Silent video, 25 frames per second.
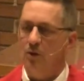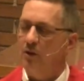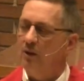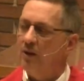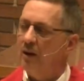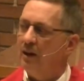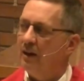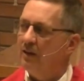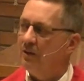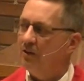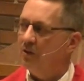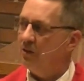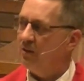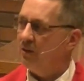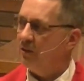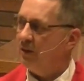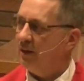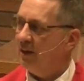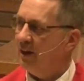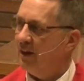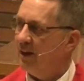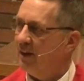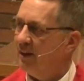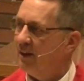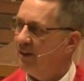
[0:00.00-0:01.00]

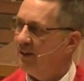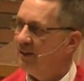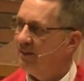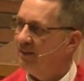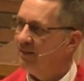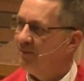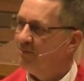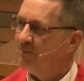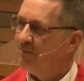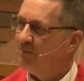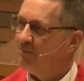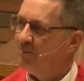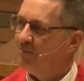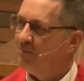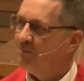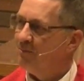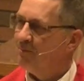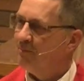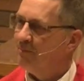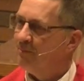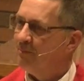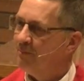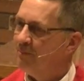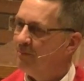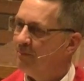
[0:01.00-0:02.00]
gratia.
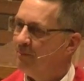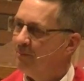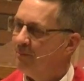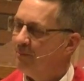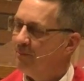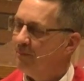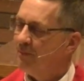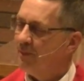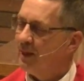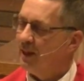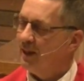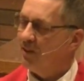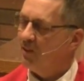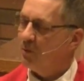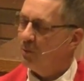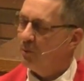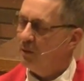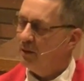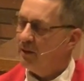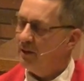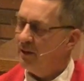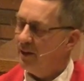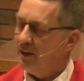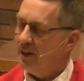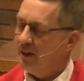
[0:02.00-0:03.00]
Thanks be
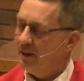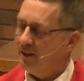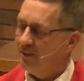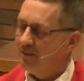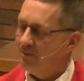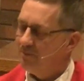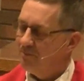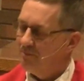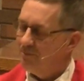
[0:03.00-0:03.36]
to God.